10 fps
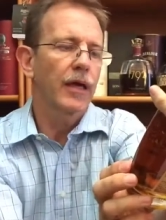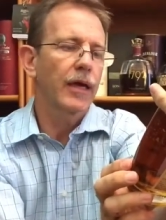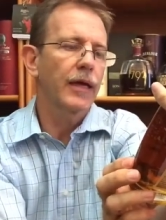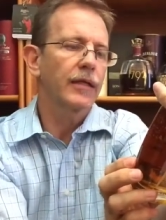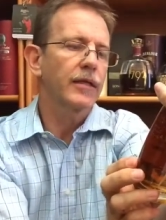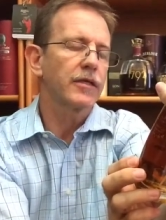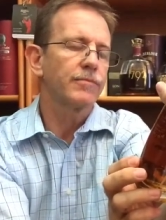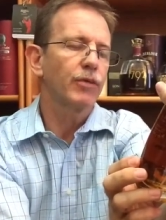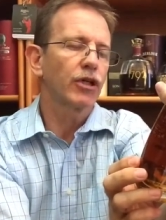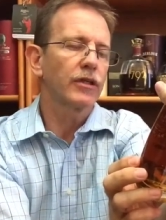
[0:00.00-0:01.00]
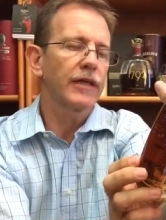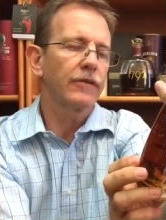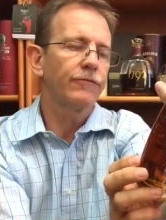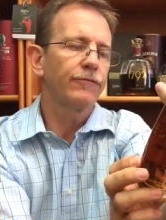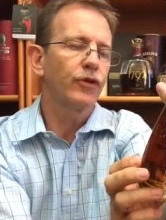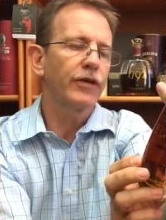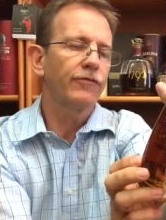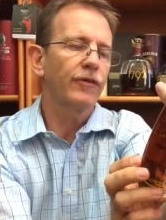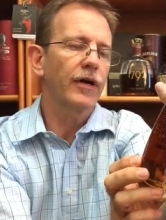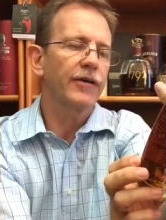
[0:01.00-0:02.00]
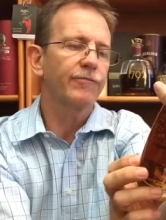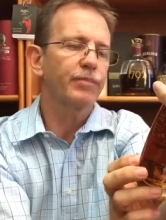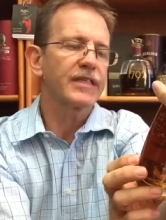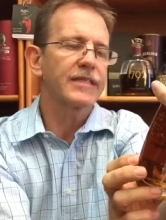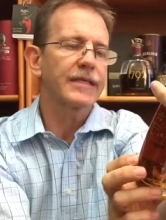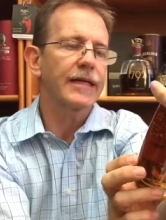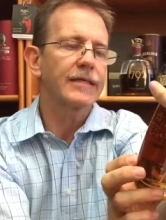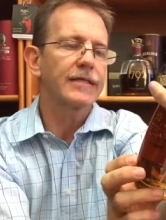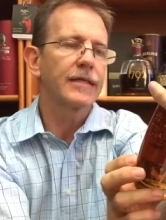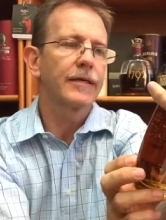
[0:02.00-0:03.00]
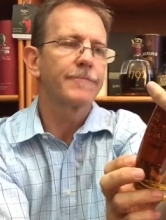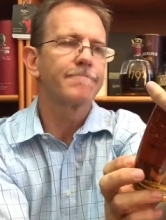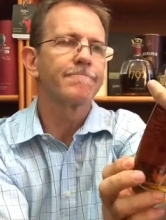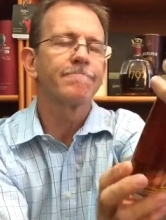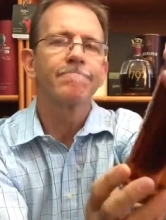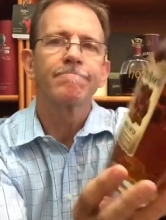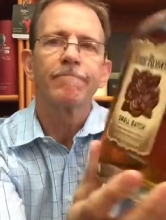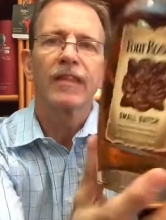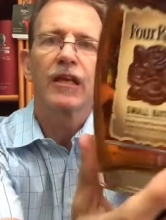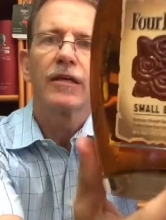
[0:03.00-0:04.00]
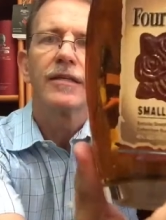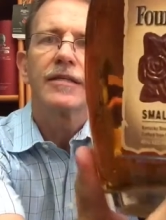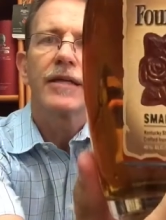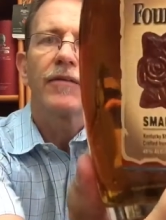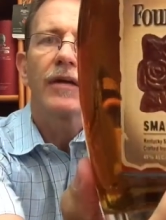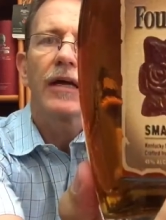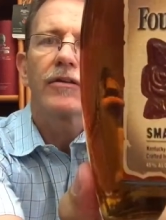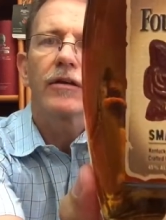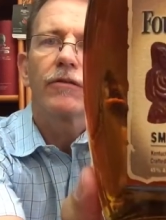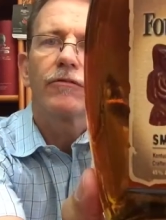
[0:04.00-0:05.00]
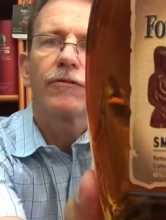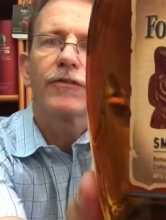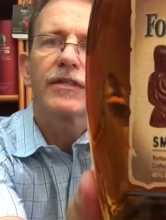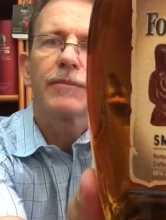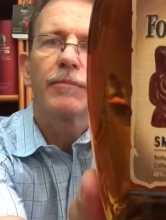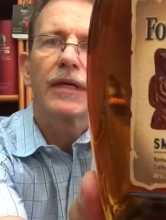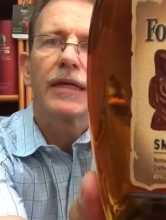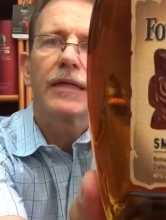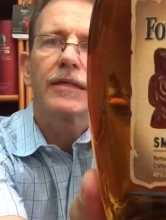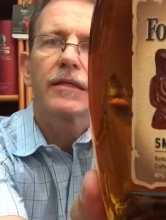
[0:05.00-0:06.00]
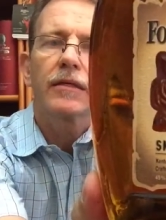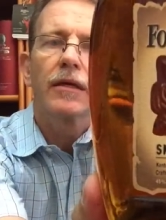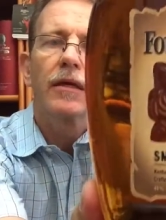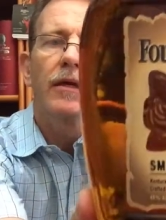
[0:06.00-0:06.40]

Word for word: And it is bottled at forty-five percent, seven hundred fifty milliliter